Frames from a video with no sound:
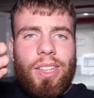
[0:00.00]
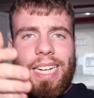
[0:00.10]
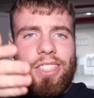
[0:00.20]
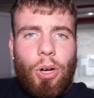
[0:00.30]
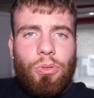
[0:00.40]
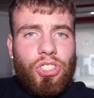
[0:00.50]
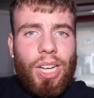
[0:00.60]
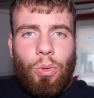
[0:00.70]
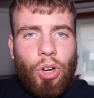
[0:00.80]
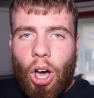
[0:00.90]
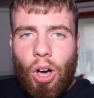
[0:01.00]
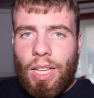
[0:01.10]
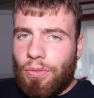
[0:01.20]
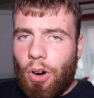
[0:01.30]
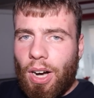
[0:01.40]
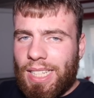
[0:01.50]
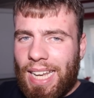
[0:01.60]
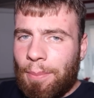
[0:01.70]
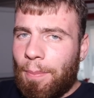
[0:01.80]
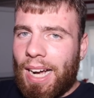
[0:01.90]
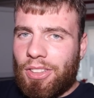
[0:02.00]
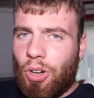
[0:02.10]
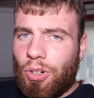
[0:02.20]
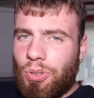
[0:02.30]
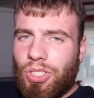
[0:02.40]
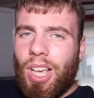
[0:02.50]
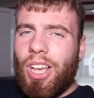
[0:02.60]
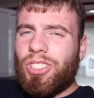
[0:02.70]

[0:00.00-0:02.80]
They don't sell curly fries in McDonald's.